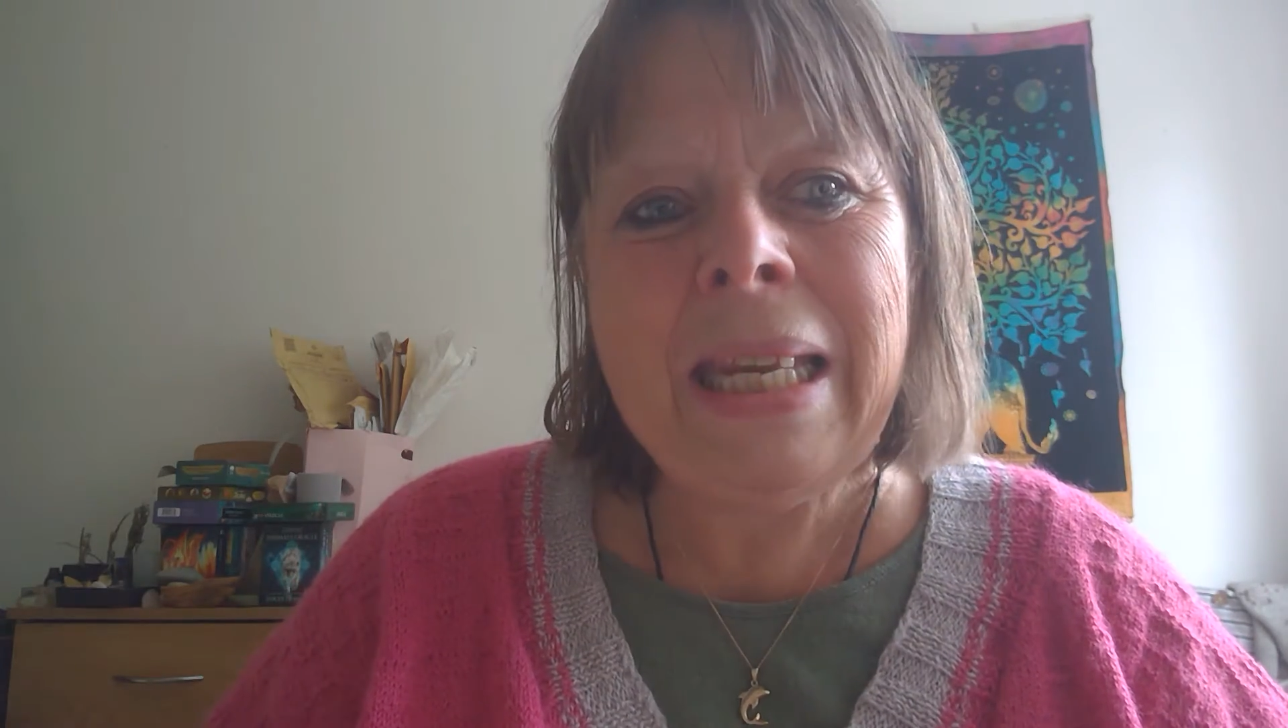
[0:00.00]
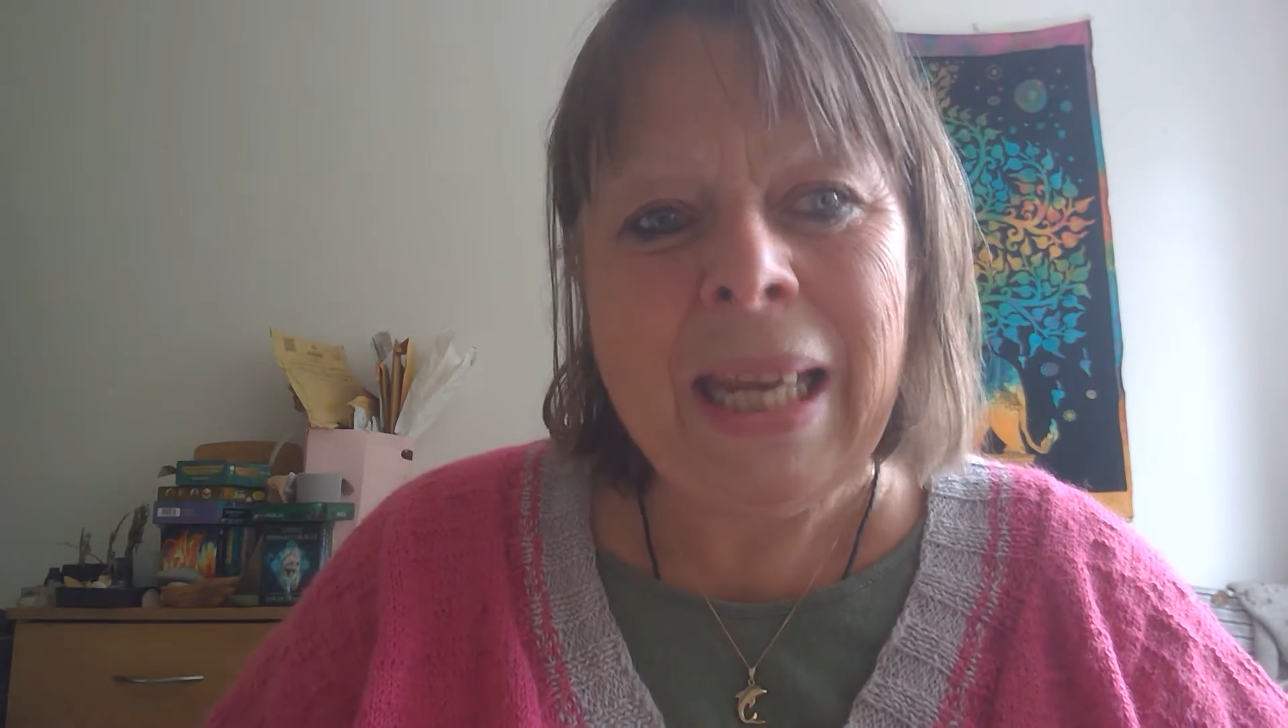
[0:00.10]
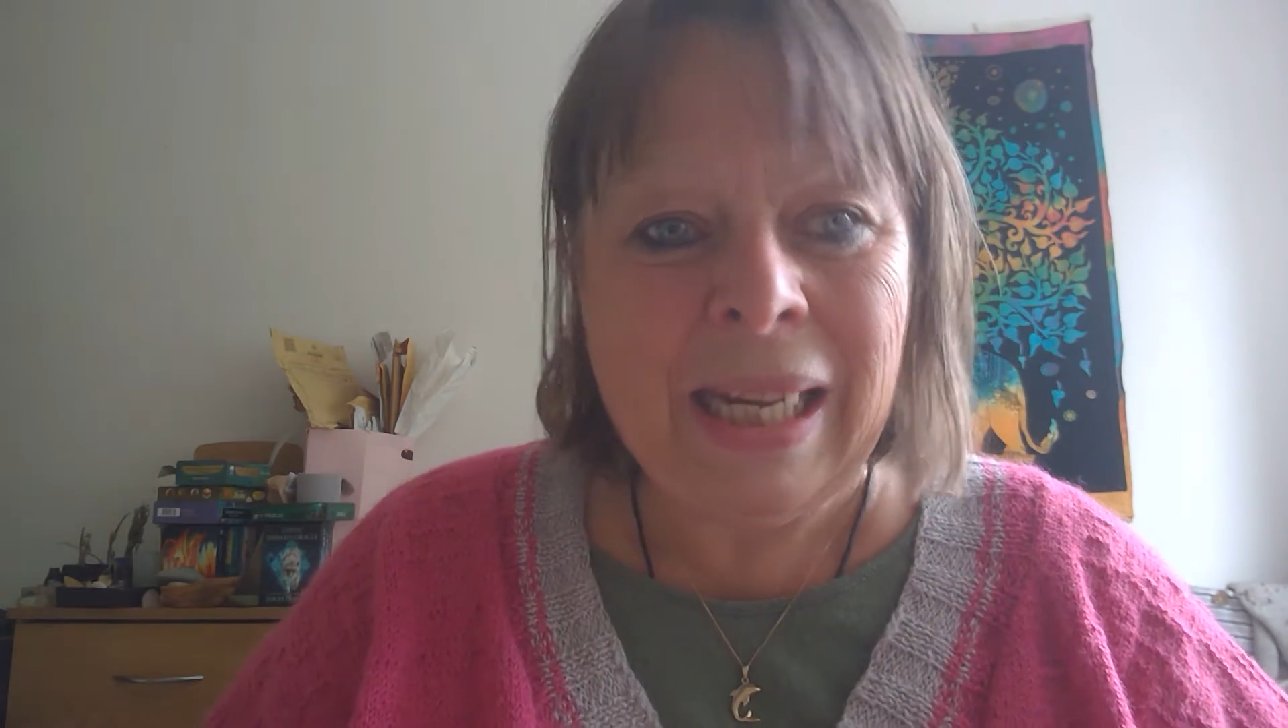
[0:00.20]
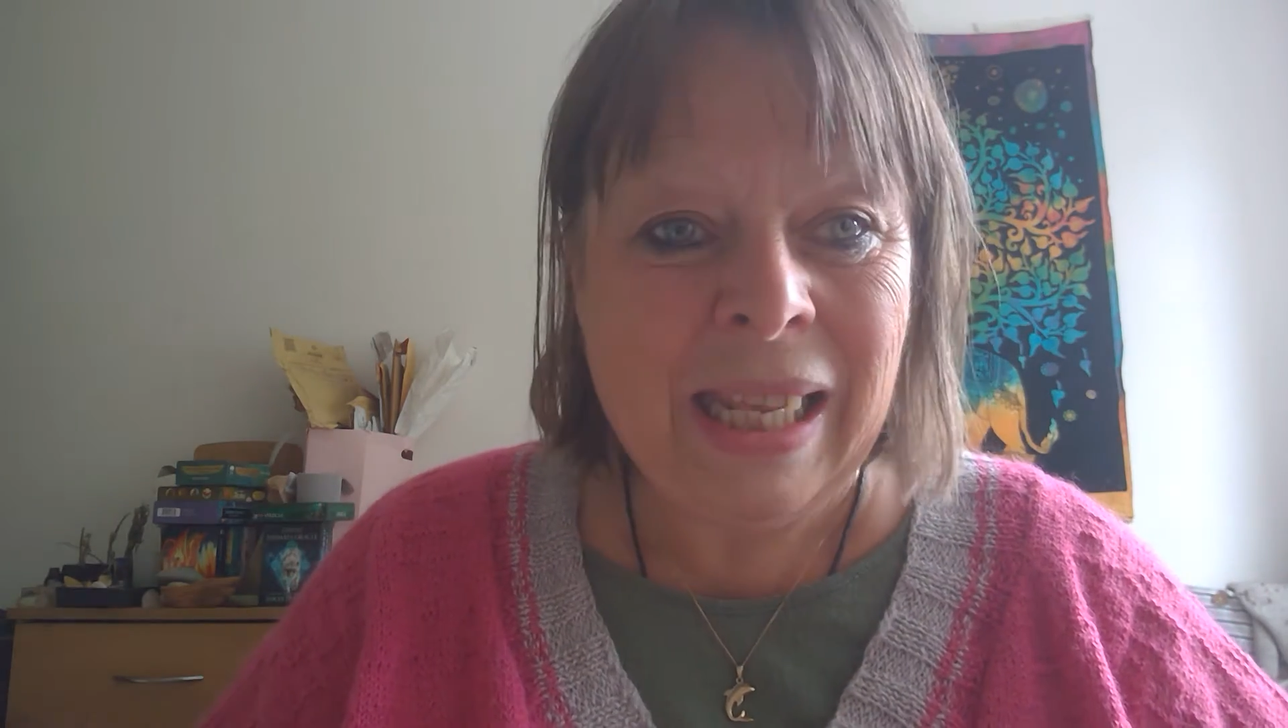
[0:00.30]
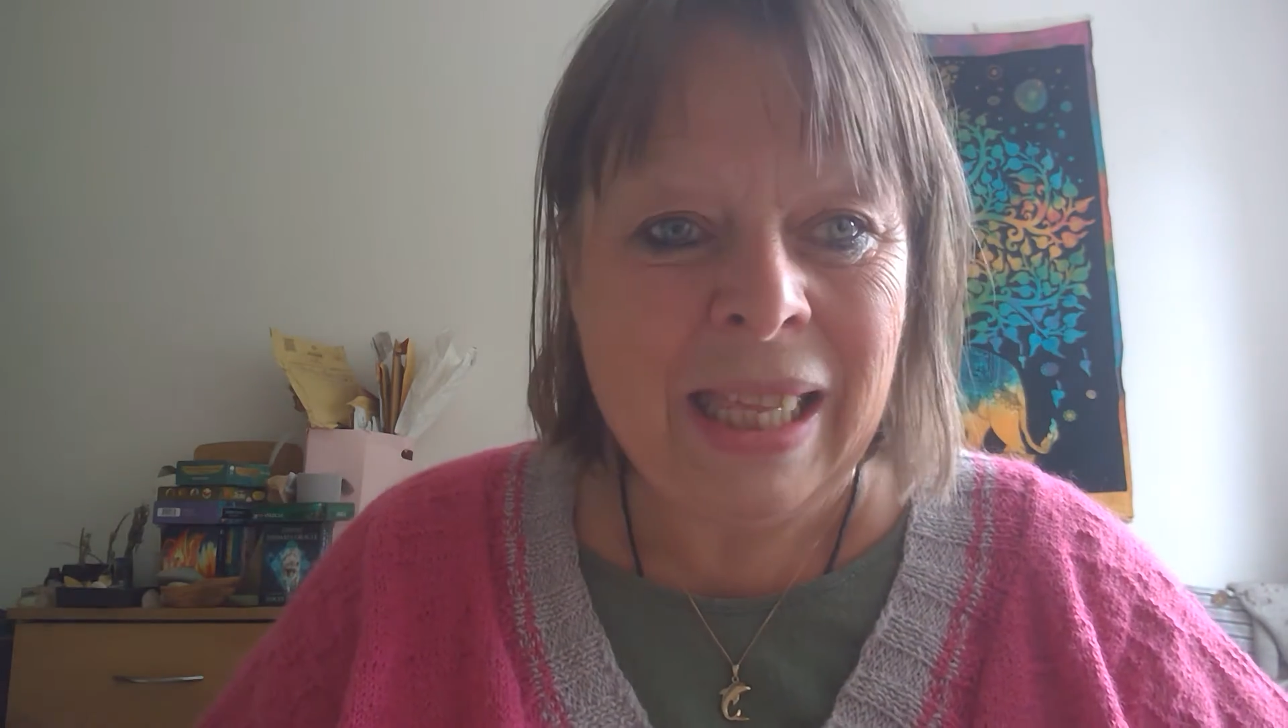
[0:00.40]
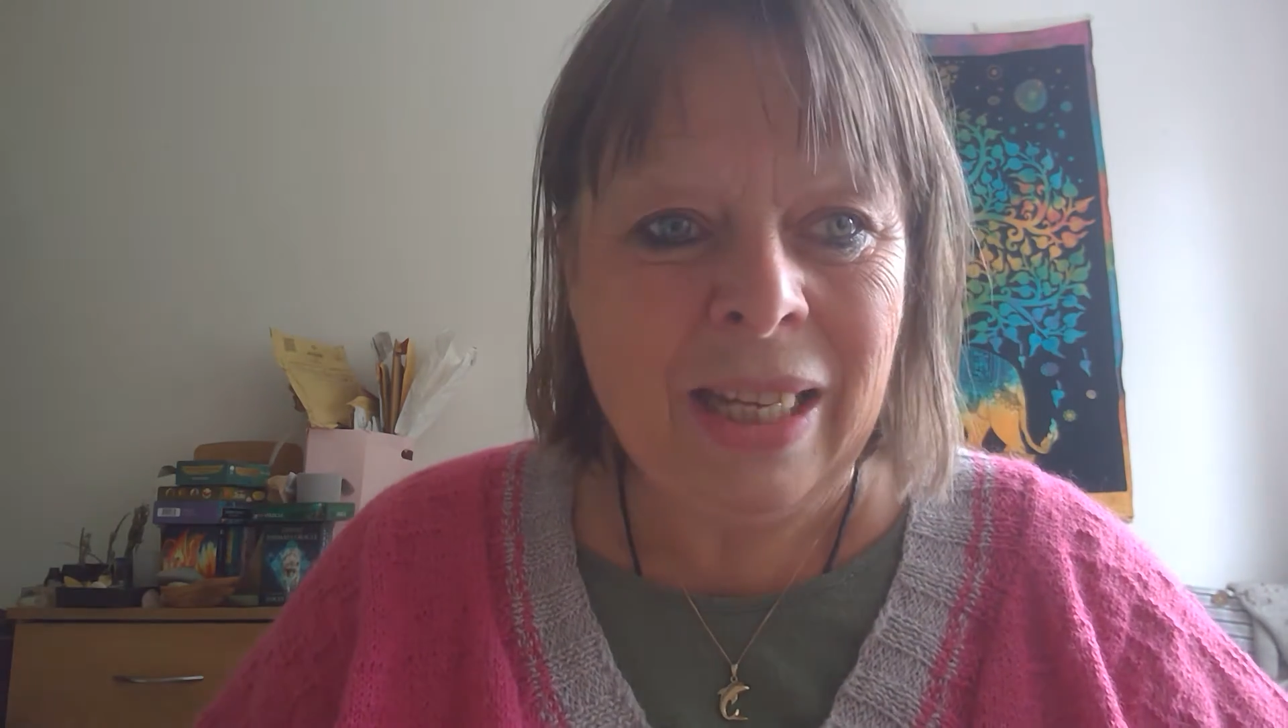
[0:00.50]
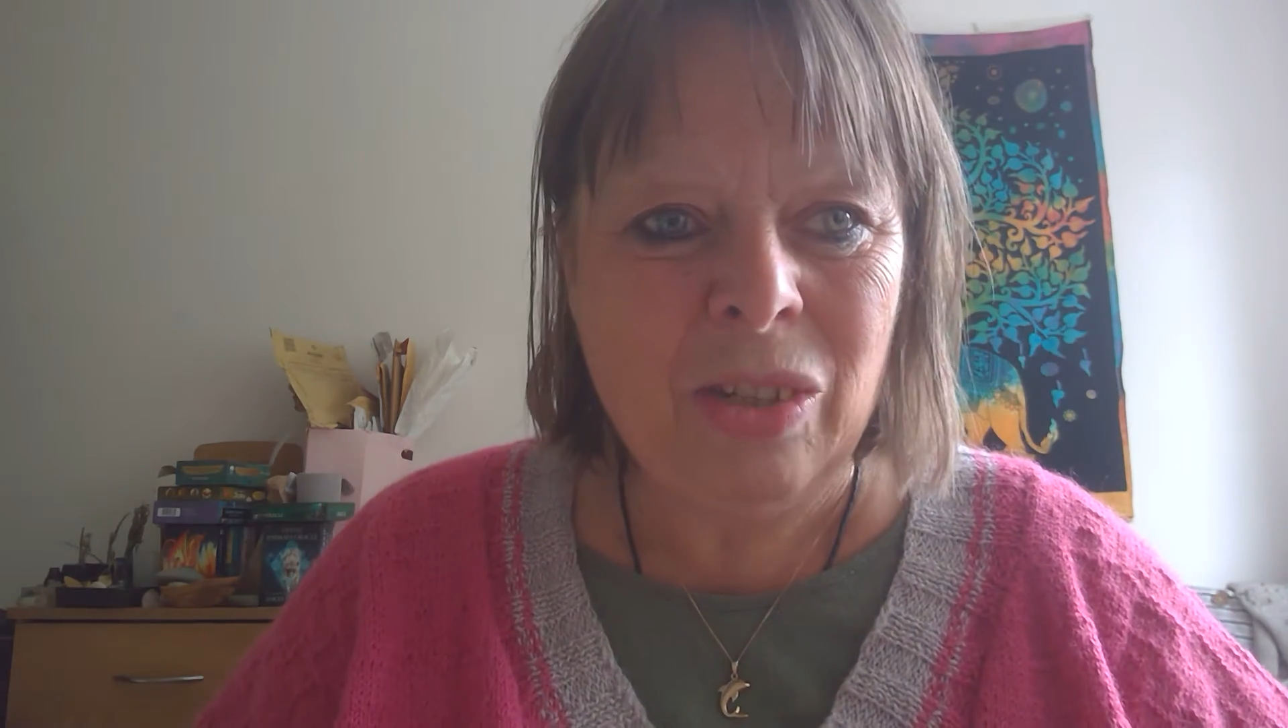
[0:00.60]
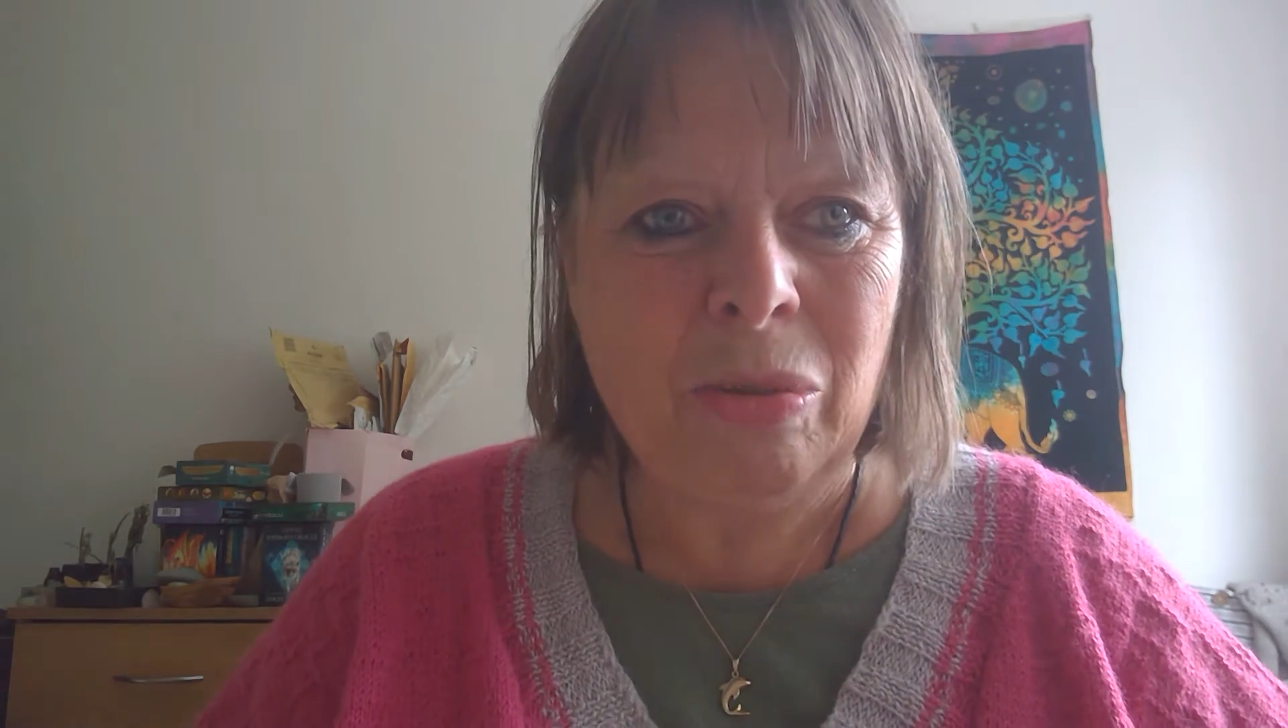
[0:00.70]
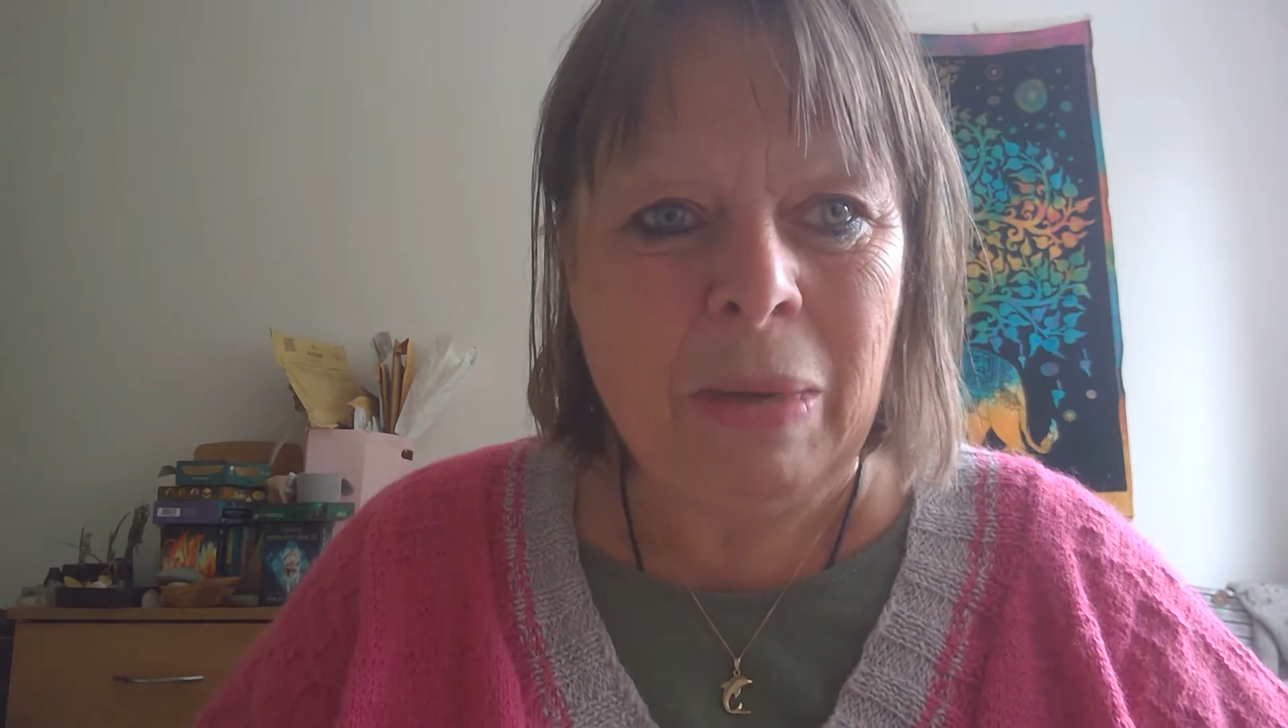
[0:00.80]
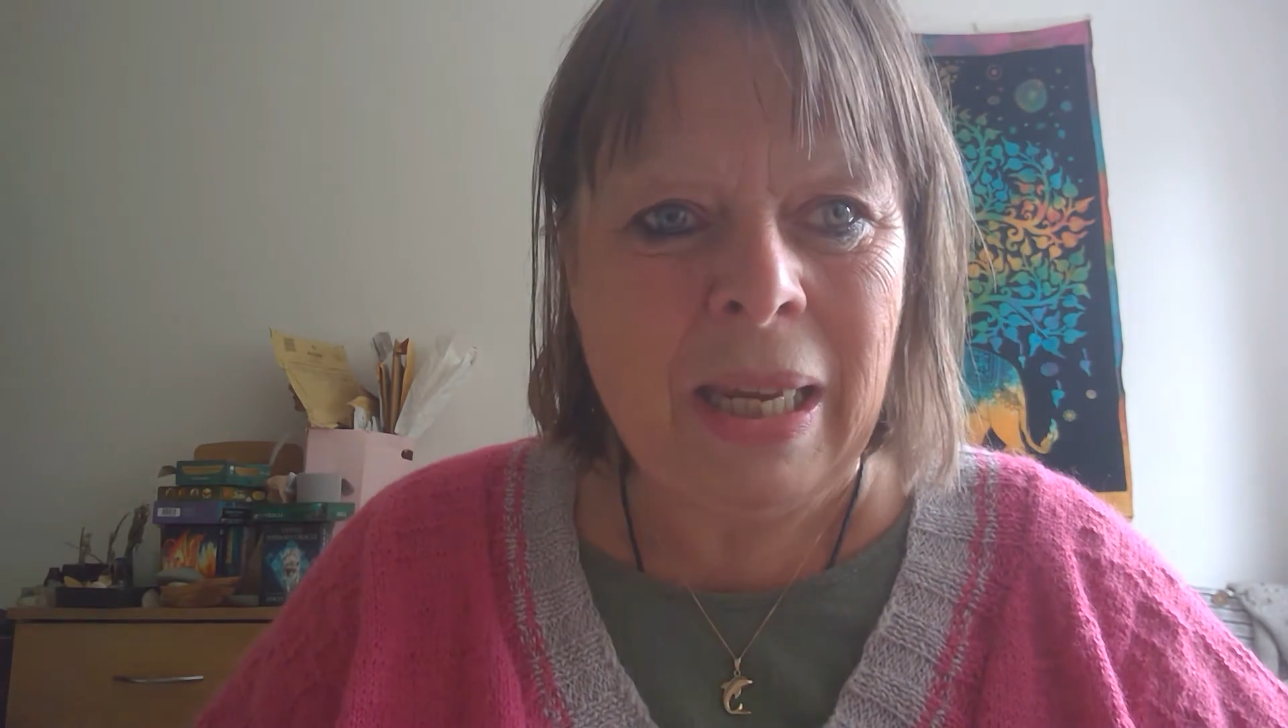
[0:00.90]
anything
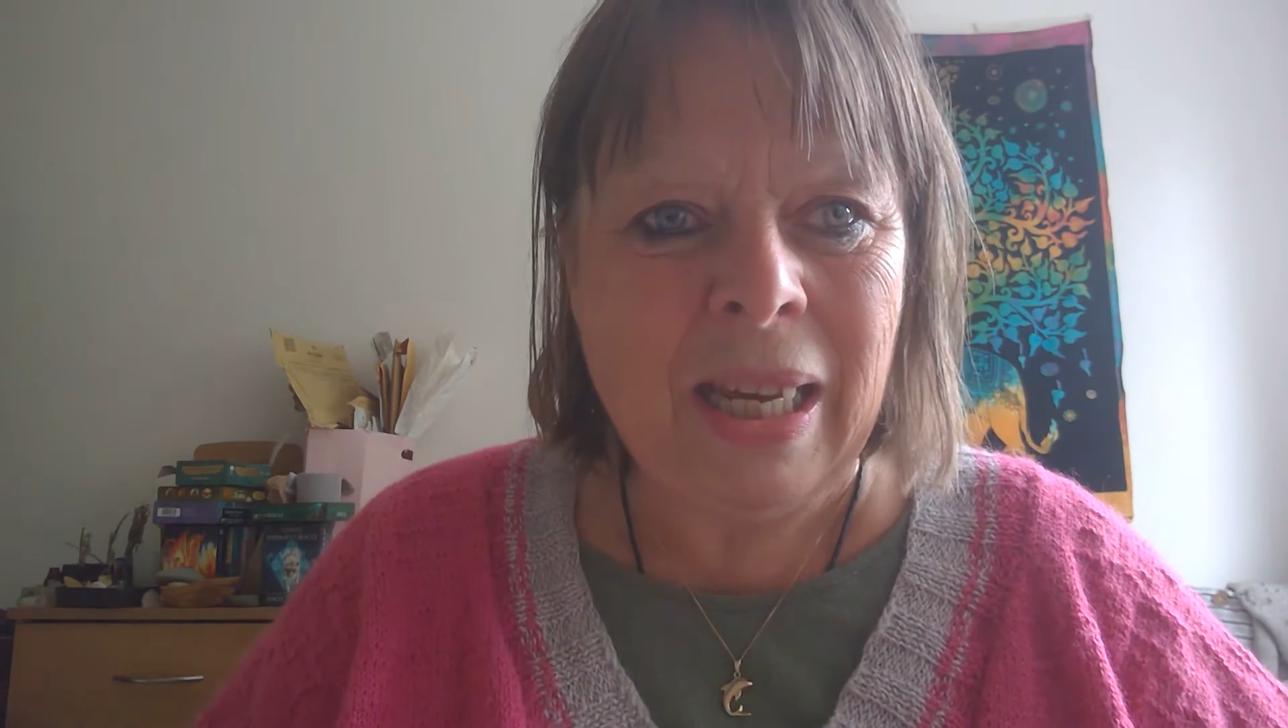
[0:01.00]
to me.